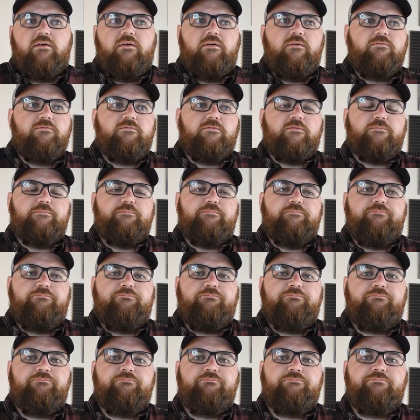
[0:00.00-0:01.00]
from,
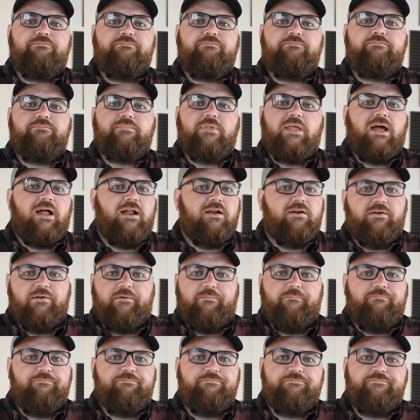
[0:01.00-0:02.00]
I don't know,
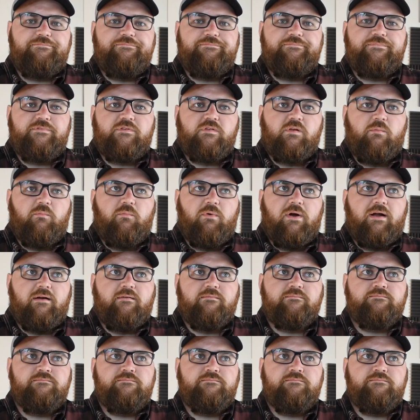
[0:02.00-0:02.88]
somewhere.